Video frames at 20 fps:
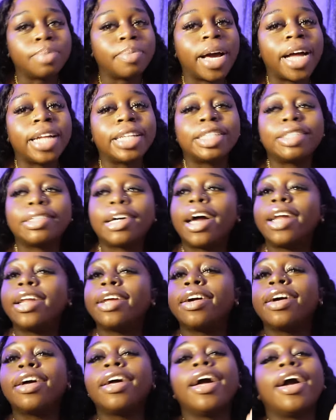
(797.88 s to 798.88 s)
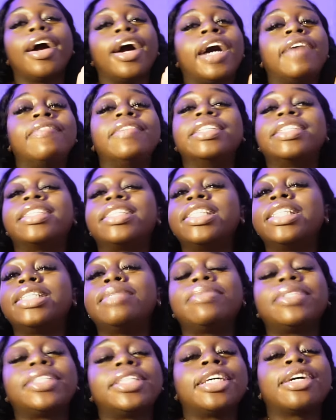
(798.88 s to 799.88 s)
man's trying to have the
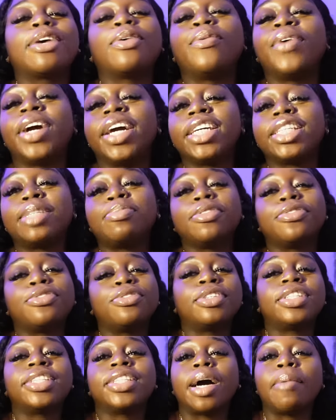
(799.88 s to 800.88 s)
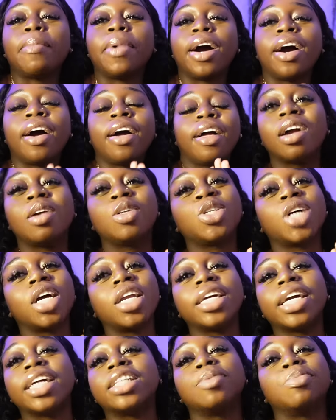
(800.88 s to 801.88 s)
slim thick waist before summer. I'm trying
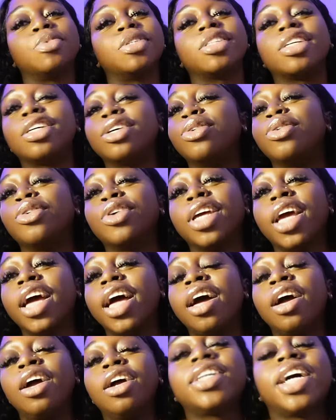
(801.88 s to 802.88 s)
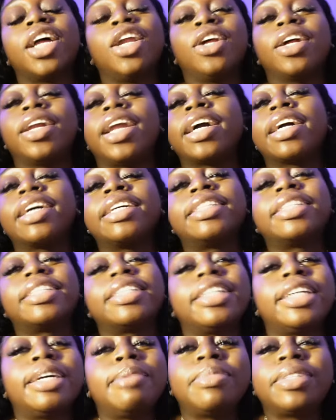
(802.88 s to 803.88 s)
to get to Brazil, yeah? Trying to look like a
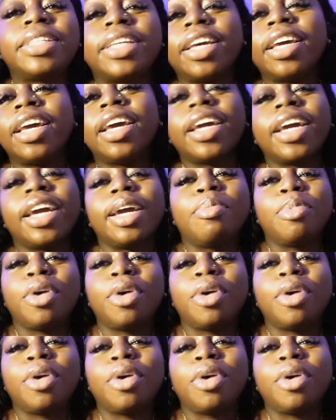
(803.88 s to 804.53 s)
slim ting in